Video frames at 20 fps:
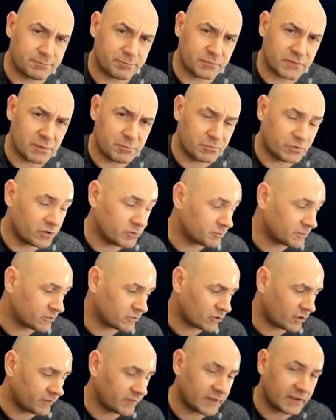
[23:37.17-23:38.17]
improvement
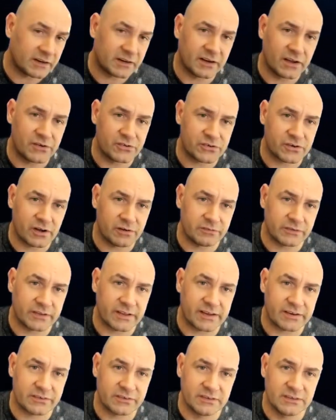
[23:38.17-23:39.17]
on the enclosure over
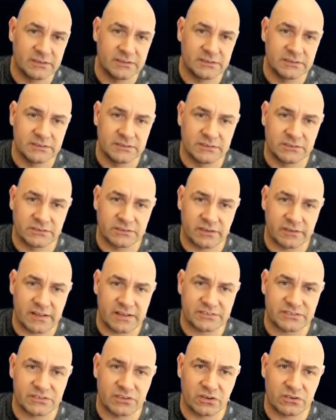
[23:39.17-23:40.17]
that. So
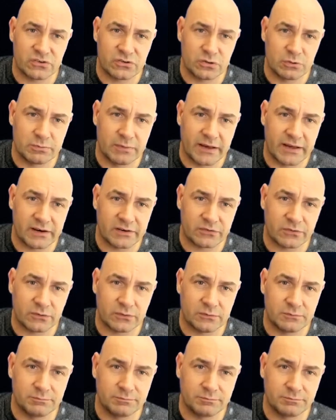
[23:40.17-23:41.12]
that's not too bad at all.